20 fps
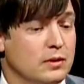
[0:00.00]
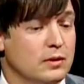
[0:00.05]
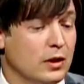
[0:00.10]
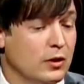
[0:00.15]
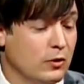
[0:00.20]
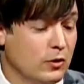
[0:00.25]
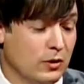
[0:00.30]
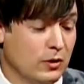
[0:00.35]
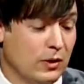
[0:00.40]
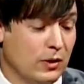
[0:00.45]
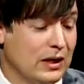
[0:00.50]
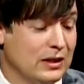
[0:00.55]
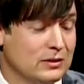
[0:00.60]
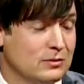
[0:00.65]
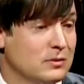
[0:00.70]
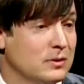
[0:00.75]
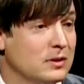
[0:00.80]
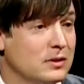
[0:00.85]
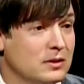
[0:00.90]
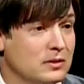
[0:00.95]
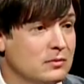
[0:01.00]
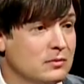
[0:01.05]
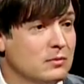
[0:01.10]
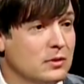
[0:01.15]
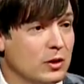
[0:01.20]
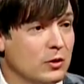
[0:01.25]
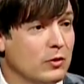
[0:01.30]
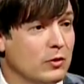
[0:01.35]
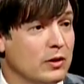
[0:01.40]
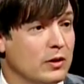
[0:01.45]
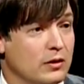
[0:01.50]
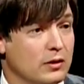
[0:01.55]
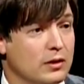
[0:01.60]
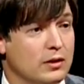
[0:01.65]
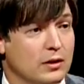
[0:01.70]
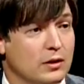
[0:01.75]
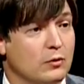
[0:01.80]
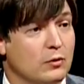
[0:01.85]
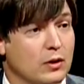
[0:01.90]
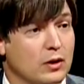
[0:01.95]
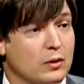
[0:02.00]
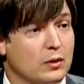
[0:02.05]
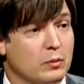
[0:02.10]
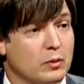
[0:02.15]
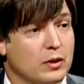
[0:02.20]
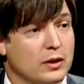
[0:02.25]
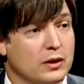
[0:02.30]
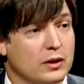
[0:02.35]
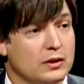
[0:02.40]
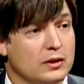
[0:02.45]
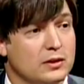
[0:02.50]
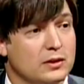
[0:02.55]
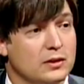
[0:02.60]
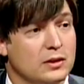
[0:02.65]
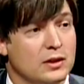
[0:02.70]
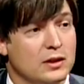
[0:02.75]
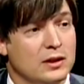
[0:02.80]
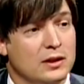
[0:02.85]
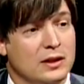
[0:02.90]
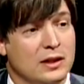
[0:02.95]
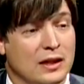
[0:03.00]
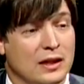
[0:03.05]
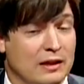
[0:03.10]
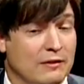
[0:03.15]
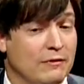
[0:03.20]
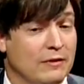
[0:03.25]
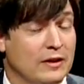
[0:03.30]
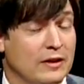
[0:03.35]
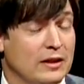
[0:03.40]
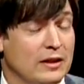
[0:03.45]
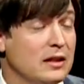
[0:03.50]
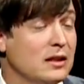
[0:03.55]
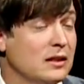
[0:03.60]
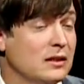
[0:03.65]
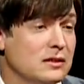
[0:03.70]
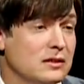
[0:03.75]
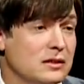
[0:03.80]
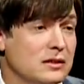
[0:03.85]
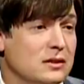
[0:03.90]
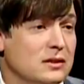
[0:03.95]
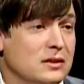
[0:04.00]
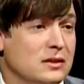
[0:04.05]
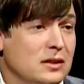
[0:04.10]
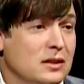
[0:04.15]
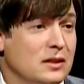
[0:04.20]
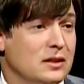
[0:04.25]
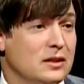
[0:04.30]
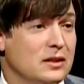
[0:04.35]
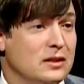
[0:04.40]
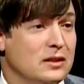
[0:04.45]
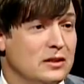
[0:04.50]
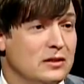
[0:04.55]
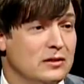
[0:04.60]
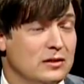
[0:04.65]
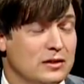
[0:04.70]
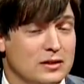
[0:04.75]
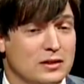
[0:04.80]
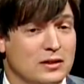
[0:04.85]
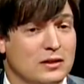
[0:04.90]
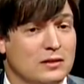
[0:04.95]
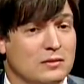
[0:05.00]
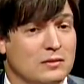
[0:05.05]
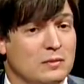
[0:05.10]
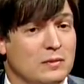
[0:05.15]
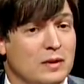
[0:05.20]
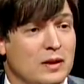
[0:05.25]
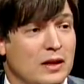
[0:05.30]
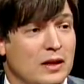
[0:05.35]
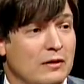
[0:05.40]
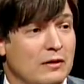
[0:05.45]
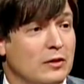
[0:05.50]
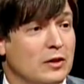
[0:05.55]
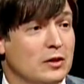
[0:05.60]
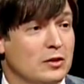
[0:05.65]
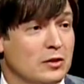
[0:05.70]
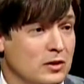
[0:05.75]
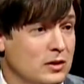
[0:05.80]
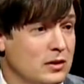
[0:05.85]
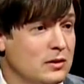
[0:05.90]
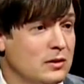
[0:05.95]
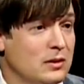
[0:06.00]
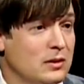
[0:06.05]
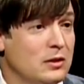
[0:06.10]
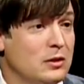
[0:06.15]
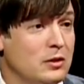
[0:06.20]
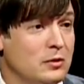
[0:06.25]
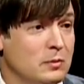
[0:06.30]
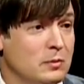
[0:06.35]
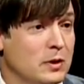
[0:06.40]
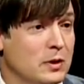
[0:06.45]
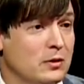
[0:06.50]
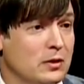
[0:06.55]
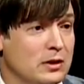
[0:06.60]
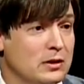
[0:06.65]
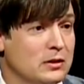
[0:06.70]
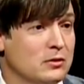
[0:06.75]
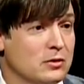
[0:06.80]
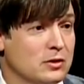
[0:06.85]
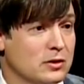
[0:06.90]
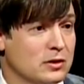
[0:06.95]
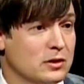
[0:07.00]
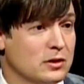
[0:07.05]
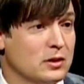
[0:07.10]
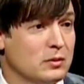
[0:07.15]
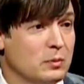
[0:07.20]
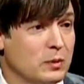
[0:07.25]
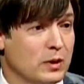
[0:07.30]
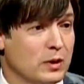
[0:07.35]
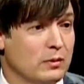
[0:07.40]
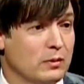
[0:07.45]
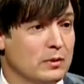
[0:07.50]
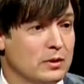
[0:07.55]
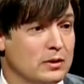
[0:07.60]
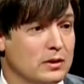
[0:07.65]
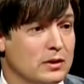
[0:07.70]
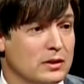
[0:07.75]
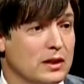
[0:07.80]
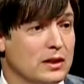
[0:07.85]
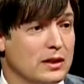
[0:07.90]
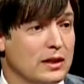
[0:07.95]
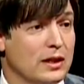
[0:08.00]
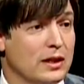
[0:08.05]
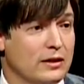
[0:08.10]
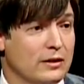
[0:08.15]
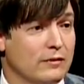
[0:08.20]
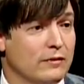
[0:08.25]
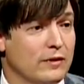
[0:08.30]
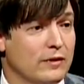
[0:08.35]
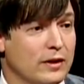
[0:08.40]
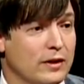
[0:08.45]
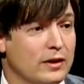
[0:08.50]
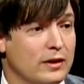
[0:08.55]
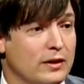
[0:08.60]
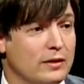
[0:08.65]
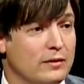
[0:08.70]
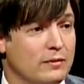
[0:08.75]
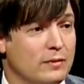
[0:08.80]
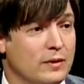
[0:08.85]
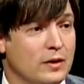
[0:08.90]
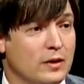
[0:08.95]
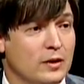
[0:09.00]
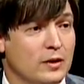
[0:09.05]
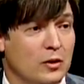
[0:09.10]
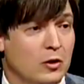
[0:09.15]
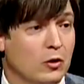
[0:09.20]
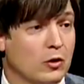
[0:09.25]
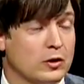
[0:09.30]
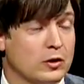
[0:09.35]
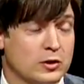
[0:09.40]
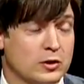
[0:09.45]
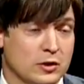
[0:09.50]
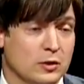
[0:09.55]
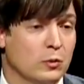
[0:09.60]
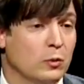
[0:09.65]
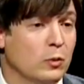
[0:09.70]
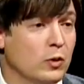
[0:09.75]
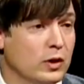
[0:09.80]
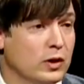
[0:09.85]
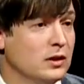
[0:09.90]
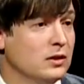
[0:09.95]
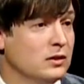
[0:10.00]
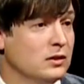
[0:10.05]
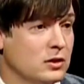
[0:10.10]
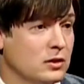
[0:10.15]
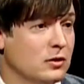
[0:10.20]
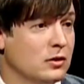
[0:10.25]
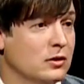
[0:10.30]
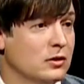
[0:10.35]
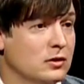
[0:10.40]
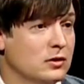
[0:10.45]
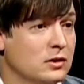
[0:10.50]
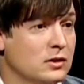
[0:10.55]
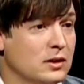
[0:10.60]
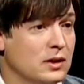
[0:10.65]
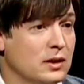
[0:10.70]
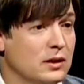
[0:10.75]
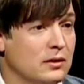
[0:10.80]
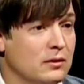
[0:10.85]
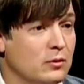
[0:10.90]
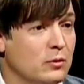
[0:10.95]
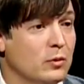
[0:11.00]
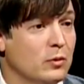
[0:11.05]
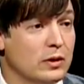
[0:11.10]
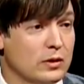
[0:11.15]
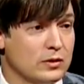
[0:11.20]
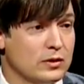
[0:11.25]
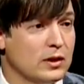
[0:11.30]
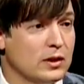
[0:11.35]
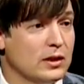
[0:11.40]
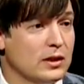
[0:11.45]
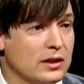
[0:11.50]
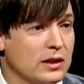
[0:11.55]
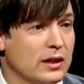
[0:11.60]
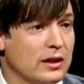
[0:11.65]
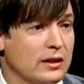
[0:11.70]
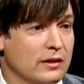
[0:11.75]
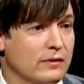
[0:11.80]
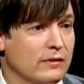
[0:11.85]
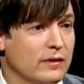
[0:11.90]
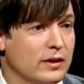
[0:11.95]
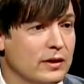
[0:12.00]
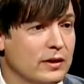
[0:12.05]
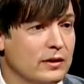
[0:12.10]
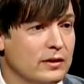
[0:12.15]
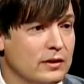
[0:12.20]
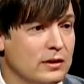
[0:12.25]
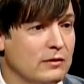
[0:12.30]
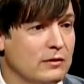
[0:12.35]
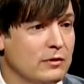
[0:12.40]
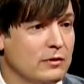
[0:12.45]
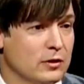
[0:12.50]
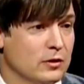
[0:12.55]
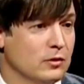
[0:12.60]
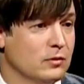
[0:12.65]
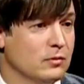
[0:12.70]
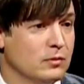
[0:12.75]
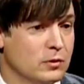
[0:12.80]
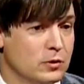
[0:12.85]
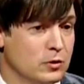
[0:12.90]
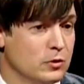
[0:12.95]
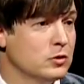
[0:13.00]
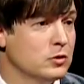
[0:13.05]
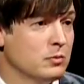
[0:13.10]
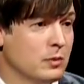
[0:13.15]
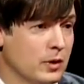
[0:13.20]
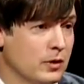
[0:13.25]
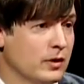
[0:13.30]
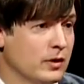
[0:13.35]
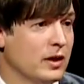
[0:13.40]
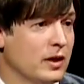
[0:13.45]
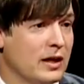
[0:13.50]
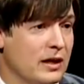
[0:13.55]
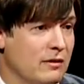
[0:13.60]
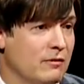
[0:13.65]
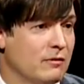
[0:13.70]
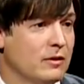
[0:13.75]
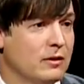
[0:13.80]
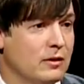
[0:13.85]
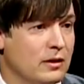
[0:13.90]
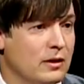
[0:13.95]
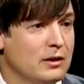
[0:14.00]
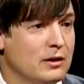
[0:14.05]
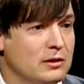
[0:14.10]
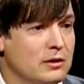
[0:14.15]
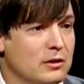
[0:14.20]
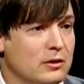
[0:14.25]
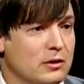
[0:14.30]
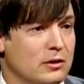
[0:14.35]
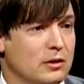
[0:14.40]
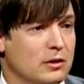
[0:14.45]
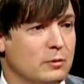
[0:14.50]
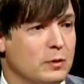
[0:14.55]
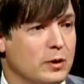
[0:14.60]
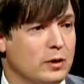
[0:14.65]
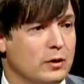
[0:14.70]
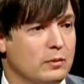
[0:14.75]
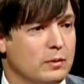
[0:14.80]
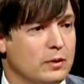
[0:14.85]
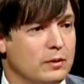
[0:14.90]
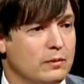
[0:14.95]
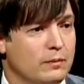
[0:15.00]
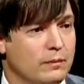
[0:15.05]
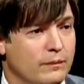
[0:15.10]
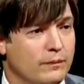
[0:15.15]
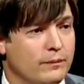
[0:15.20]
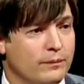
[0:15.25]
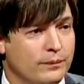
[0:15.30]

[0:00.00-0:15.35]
no harassment's going on in the workplace. And if it is, you need to have a good human resources department to take care of that, or someone in charge that will take care of that if you're too small to have a HR department.